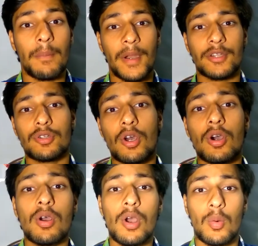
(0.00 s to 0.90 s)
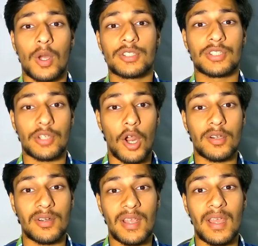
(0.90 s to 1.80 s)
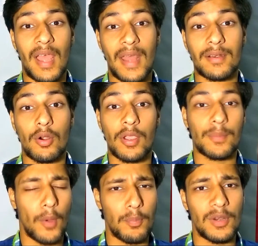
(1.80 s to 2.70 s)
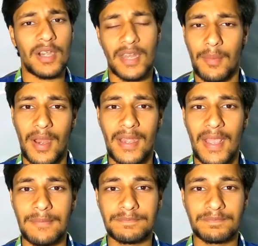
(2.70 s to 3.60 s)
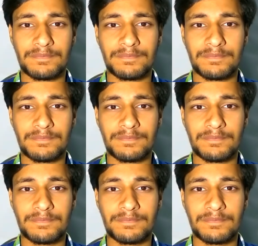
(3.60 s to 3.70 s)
But you know what's not rare and growing popular day by day?